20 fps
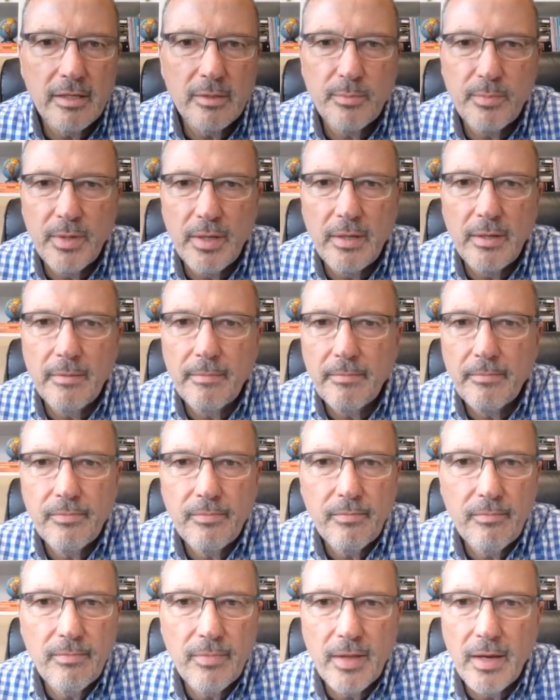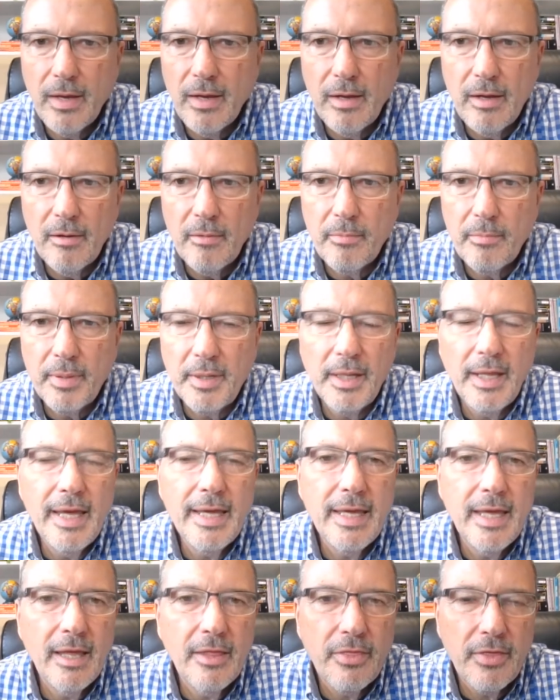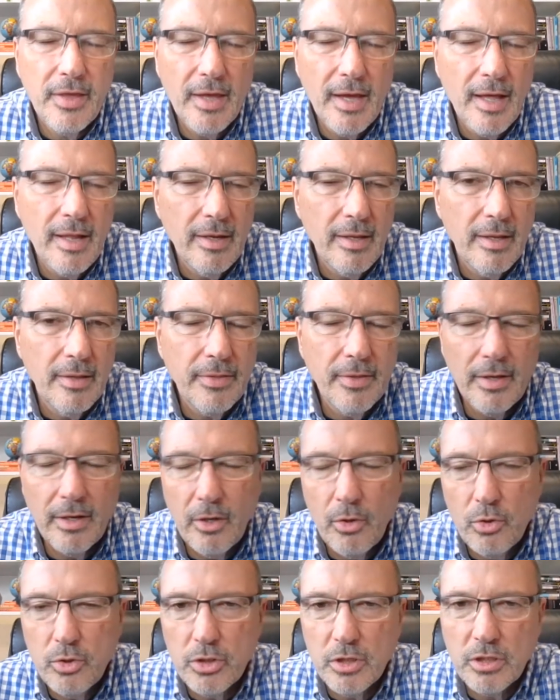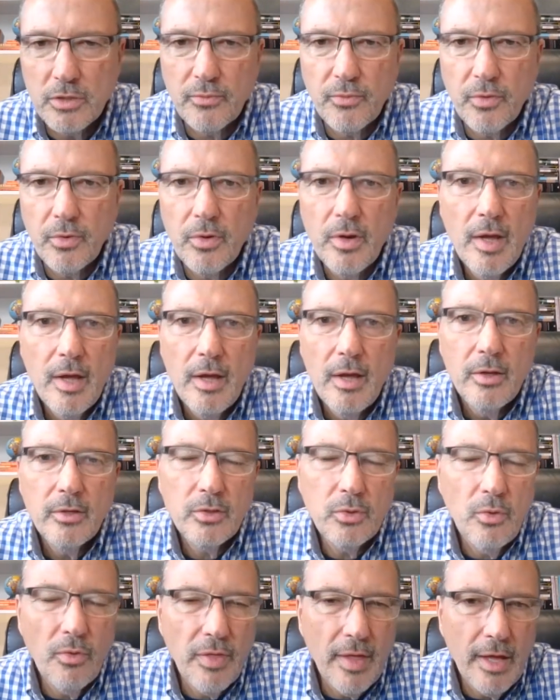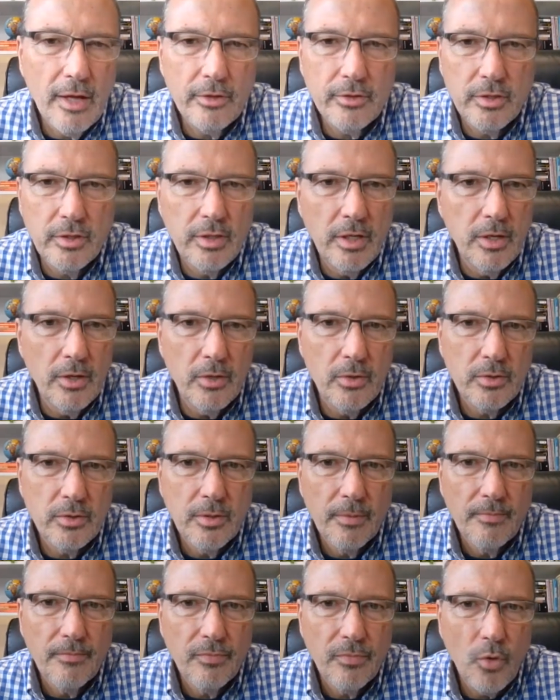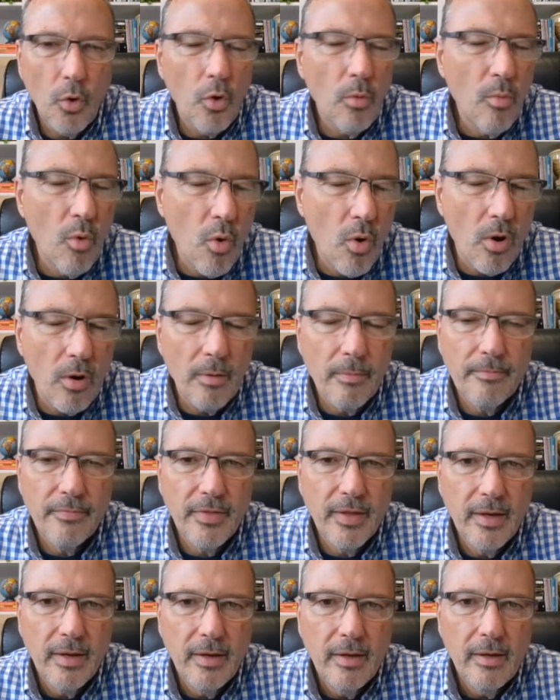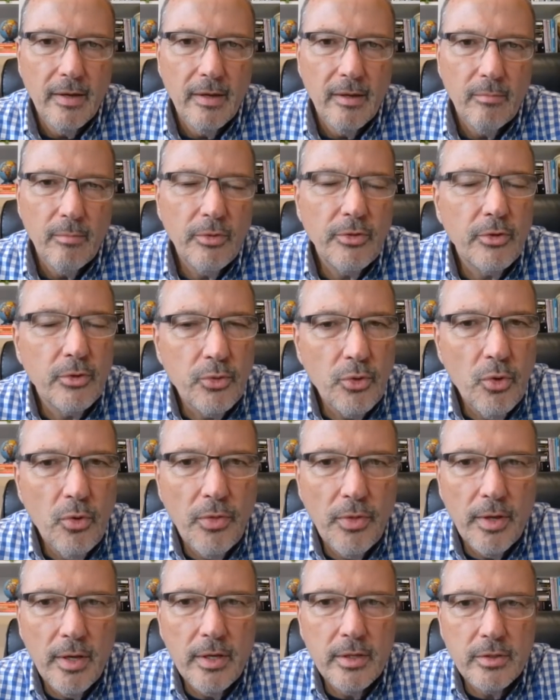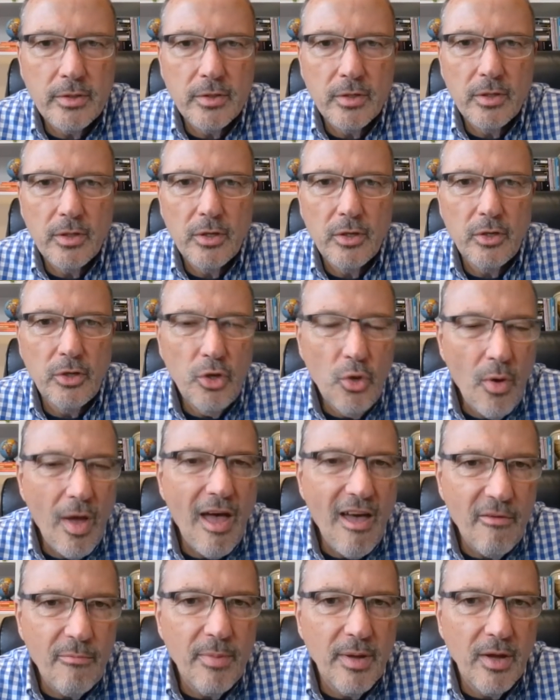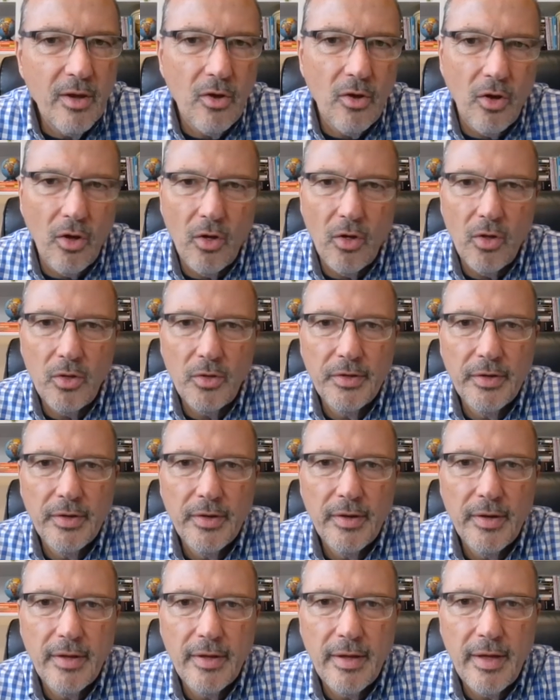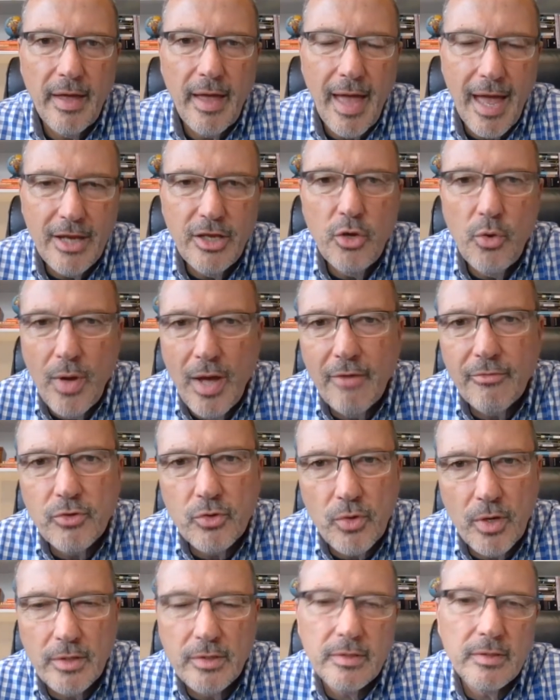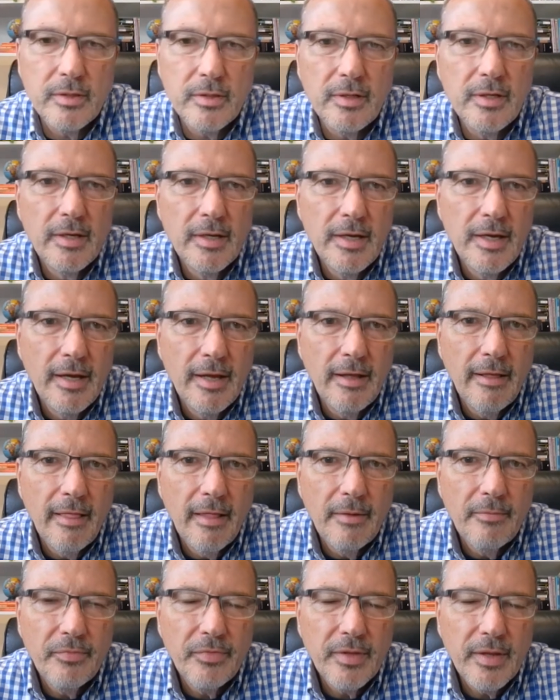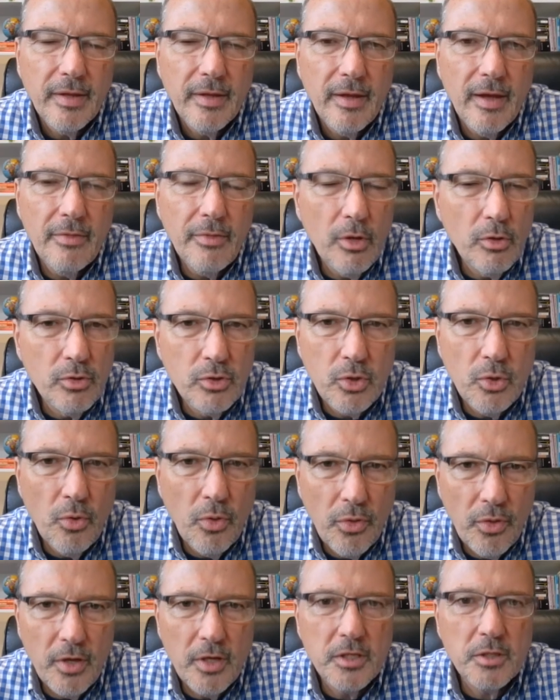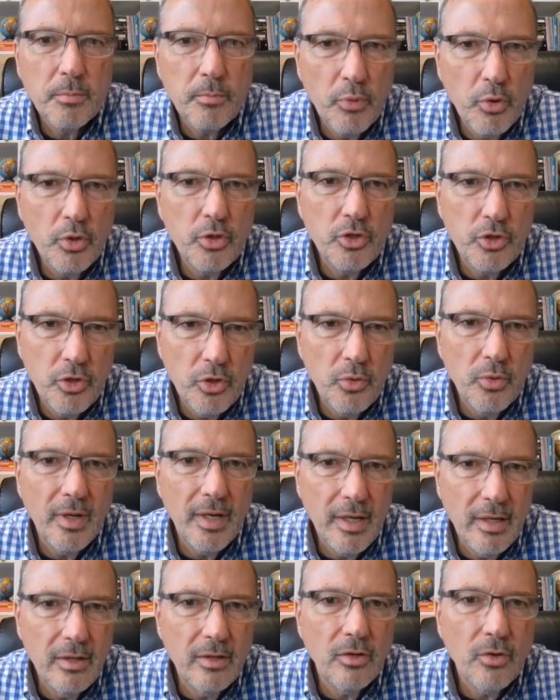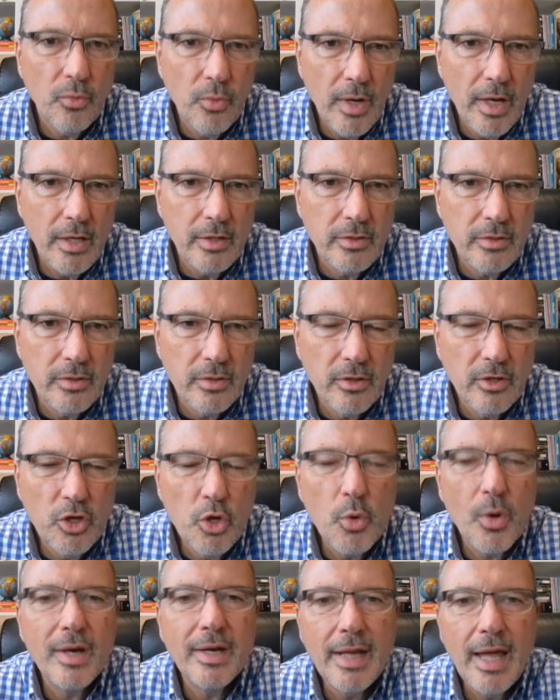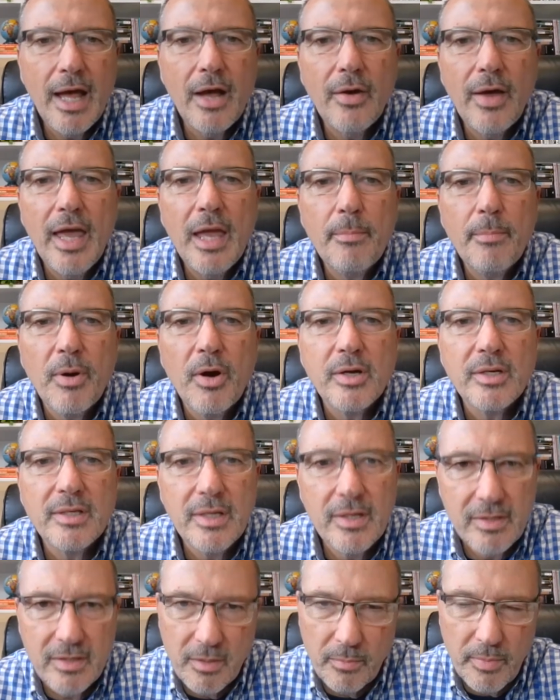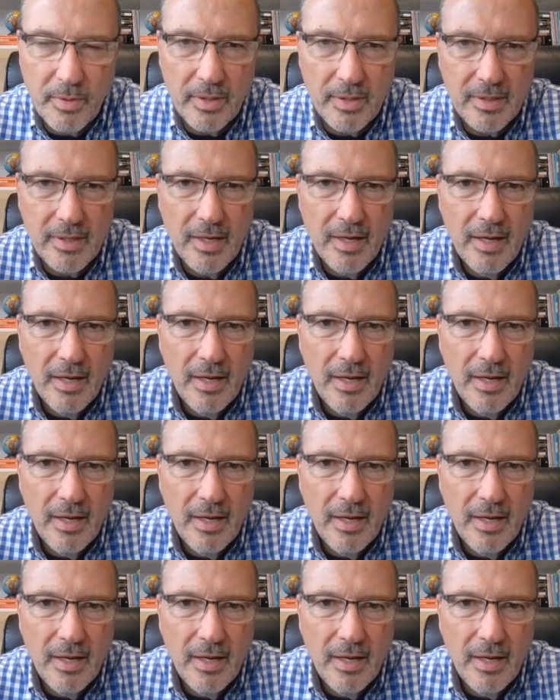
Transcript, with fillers: has been uh, plaguing theolo- theologians for 2,000 years or more. But the truth is, you have been called and you have trusted. And those two things put you in the race. You are now a participant.